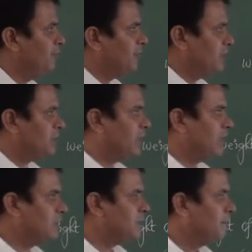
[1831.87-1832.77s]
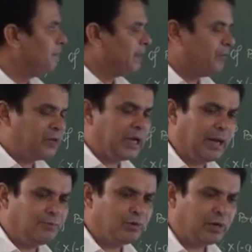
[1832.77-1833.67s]
In first case,
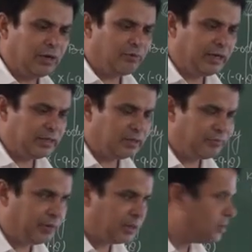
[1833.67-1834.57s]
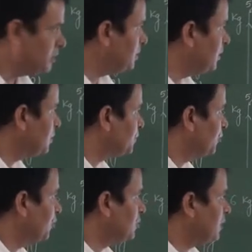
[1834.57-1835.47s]
we have to calculate the
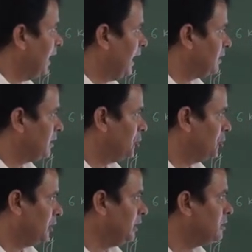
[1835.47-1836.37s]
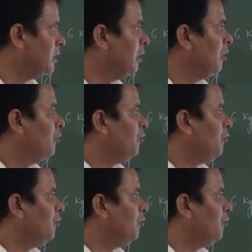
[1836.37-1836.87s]
fictitious force acting on it